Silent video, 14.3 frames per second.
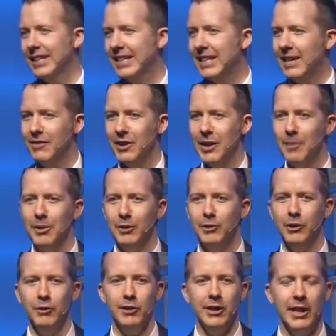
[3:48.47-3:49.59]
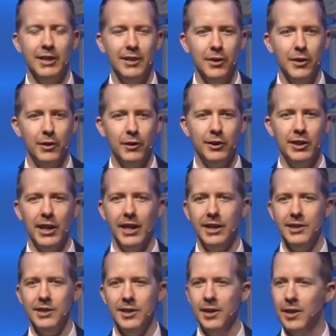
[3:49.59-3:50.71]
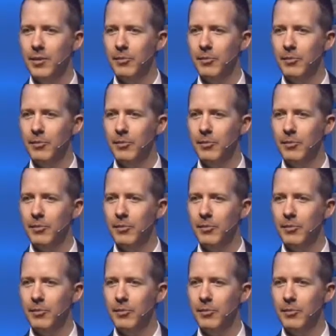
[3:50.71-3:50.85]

giving up their Tuesdays and Thursdays,